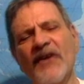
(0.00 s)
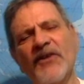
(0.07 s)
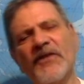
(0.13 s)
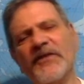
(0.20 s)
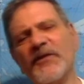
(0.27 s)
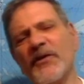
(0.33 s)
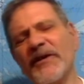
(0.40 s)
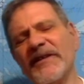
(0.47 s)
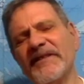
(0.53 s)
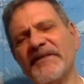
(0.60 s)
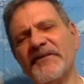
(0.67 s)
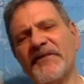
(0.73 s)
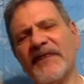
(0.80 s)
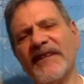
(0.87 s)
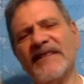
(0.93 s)
You've coined the
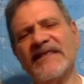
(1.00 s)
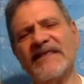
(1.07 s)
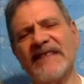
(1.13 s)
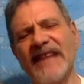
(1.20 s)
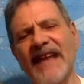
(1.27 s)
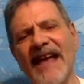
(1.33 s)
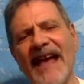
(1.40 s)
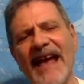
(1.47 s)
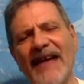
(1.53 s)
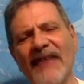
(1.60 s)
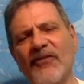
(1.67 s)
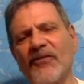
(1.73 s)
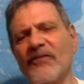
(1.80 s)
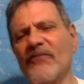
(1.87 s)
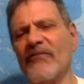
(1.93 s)
phrase
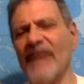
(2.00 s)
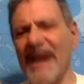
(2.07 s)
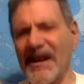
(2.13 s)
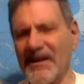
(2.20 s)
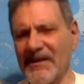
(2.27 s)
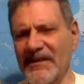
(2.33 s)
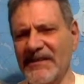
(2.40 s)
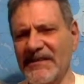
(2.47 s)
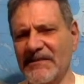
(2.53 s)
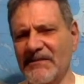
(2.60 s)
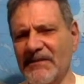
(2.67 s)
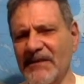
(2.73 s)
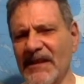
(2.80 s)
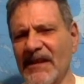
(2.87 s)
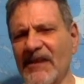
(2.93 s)

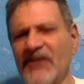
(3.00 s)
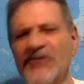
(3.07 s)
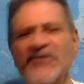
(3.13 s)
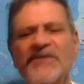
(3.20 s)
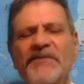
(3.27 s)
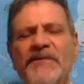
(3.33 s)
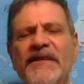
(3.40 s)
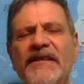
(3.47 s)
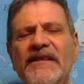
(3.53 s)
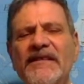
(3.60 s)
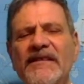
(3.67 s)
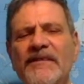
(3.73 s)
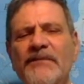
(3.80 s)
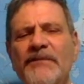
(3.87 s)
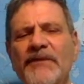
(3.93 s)
agromodernism. Could you speak a
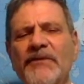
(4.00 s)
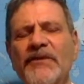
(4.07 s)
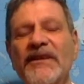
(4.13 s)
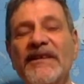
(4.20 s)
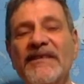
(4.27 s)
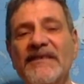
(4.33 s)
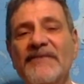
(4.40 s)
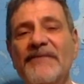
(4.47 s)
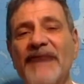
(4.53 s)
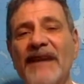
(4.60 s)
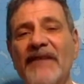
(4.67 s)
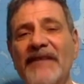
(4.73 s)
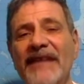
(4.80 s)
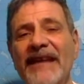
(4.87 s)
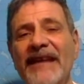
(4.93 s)
little bit with us
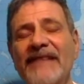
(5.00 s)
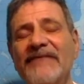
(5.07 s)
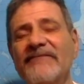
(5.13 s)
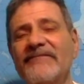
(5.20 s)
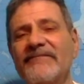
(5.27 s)
about that?